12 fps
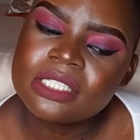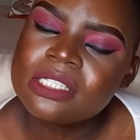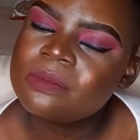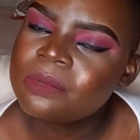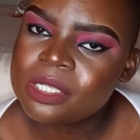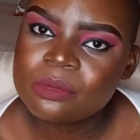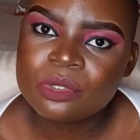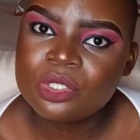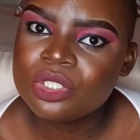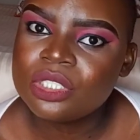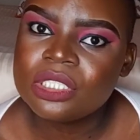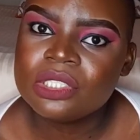a space
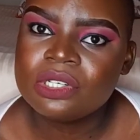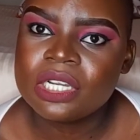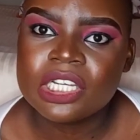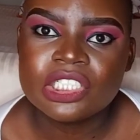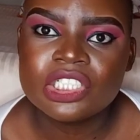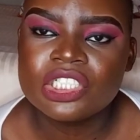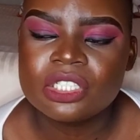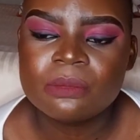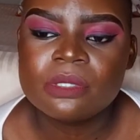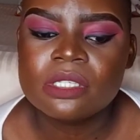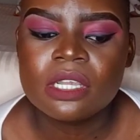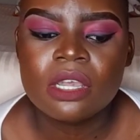between
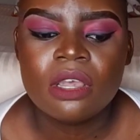relationships